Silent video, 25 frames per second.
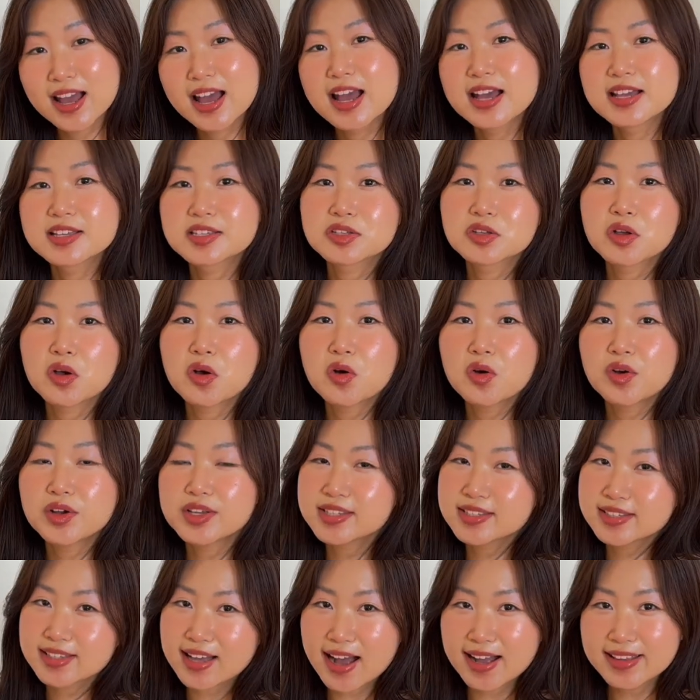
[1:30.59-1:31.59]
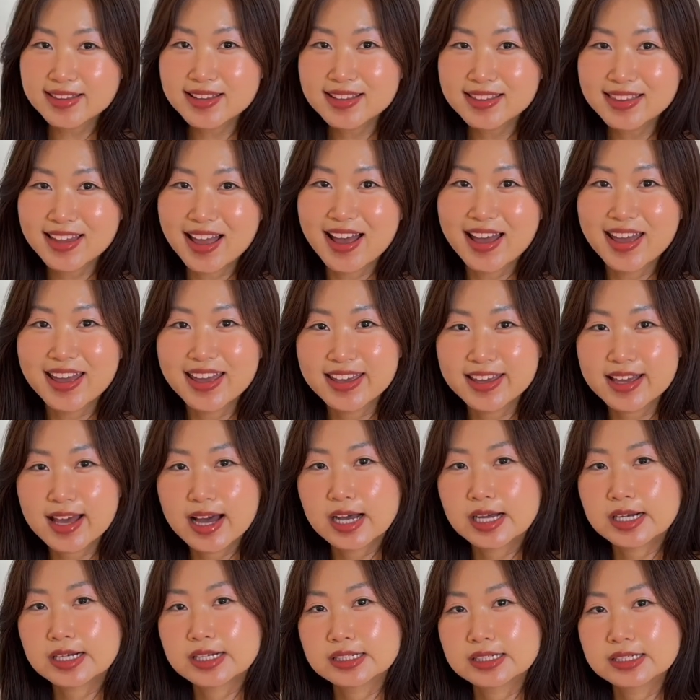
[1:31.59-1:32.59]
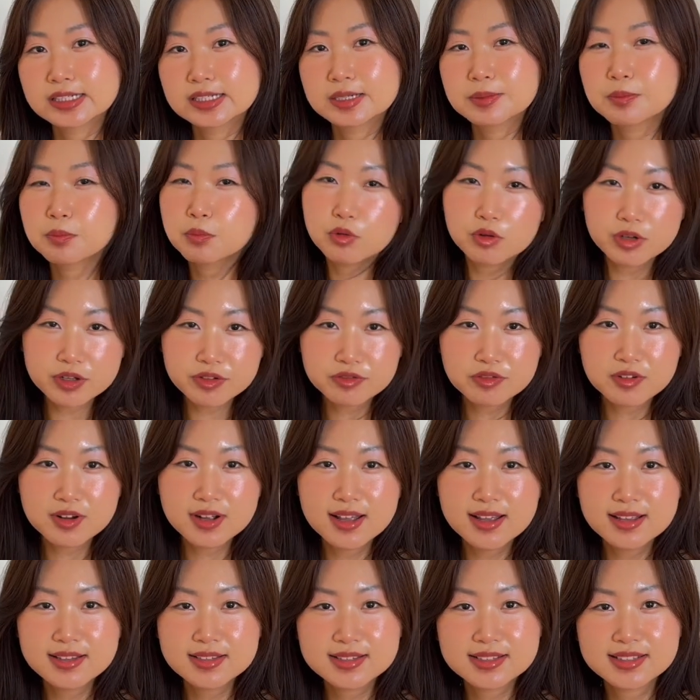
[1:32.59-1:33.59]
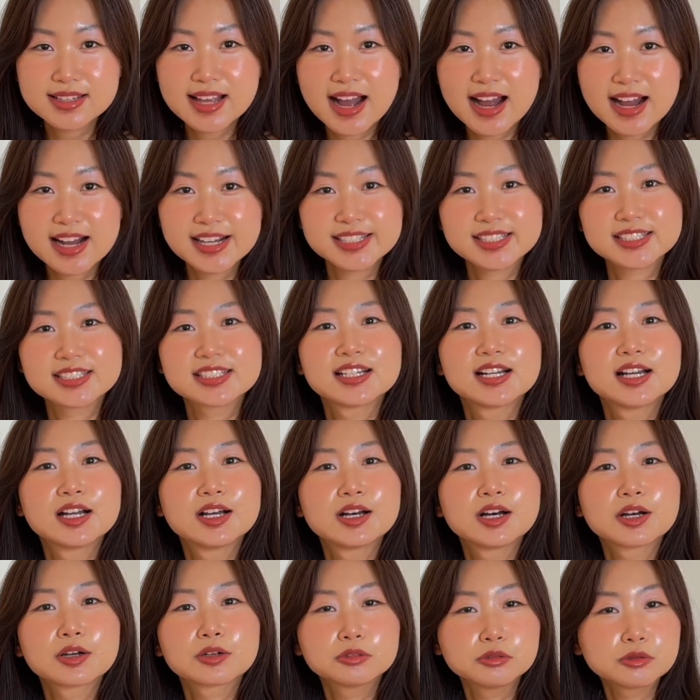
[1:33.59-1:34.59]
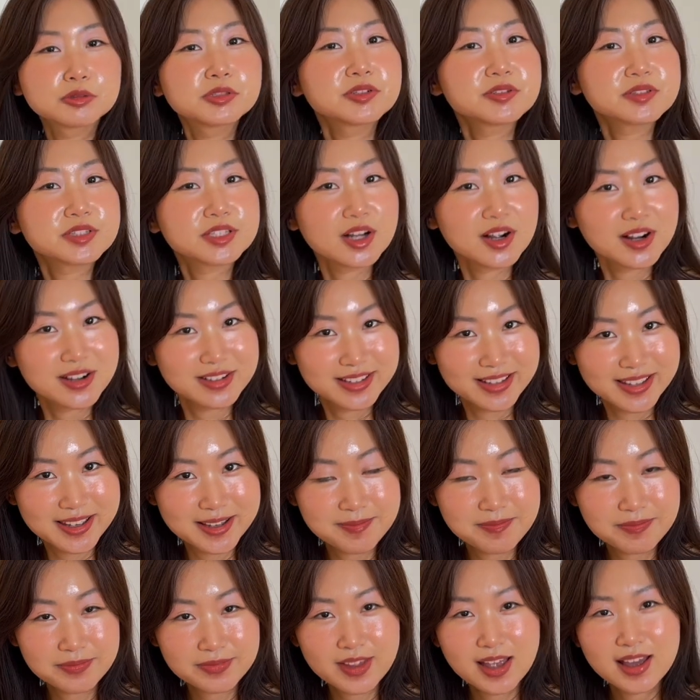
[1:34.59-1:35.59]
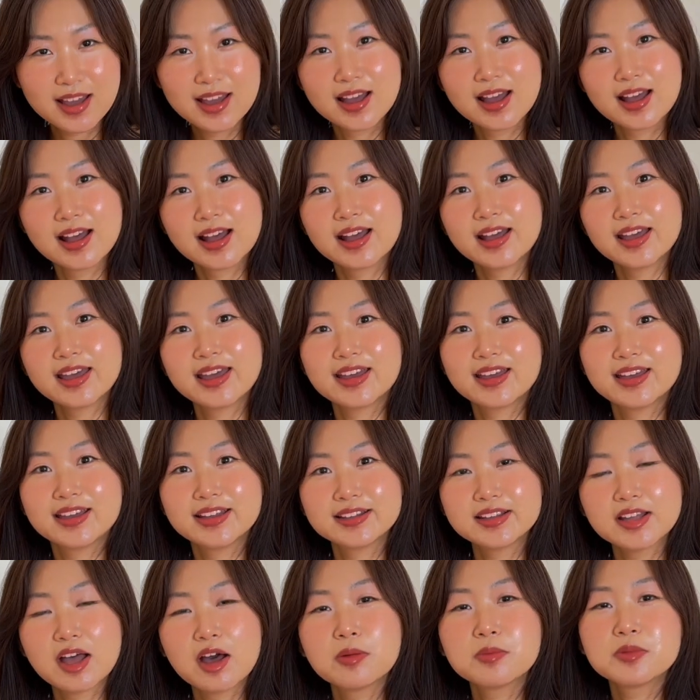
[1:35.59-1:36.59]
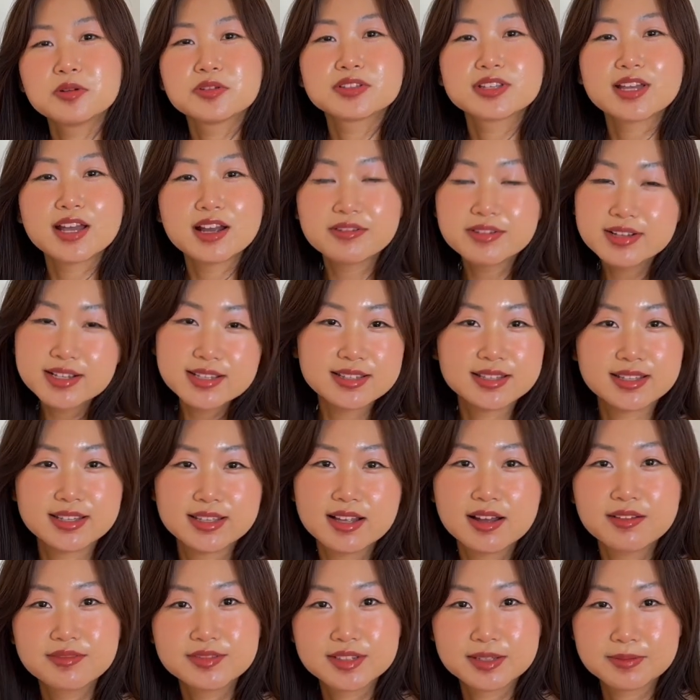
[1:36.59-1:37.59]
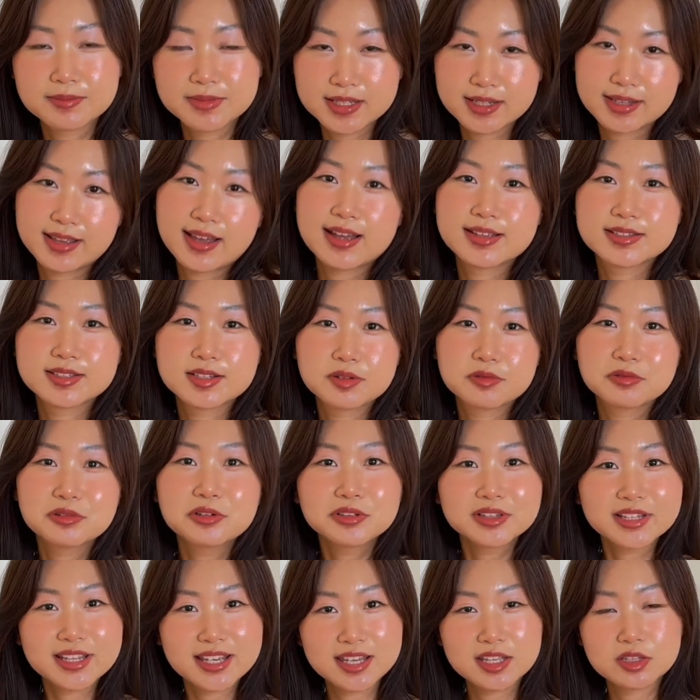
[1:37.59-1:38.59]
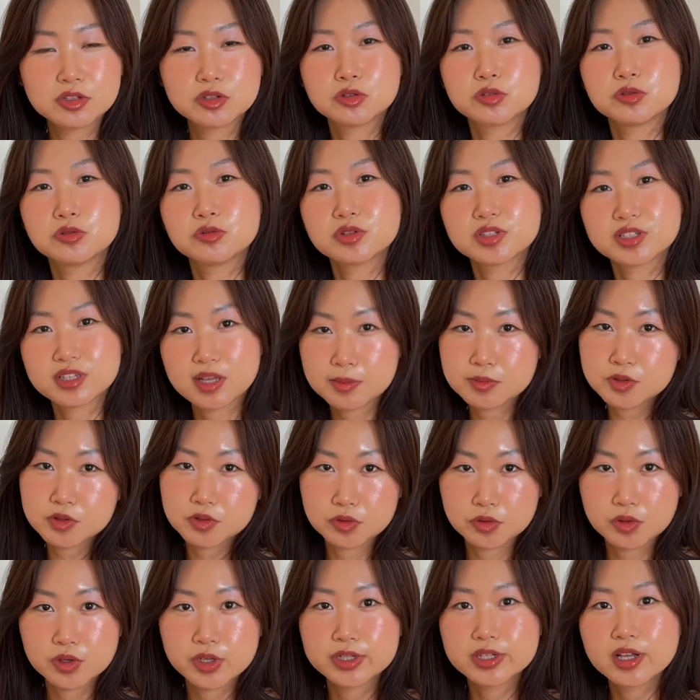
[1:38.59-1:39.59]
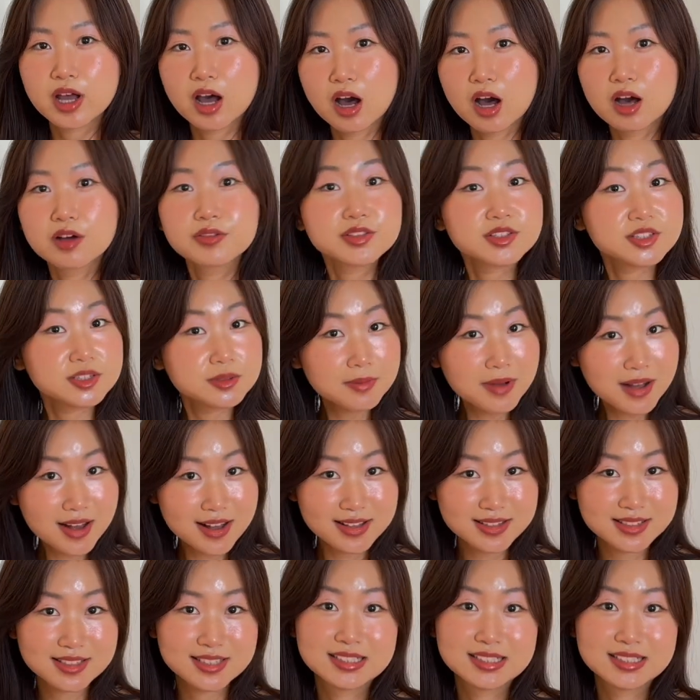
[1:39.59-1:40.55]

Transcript: So he's kind of like her boyfriend slash glucose guardian. And almost every scene of them together will lead to some sort of smut.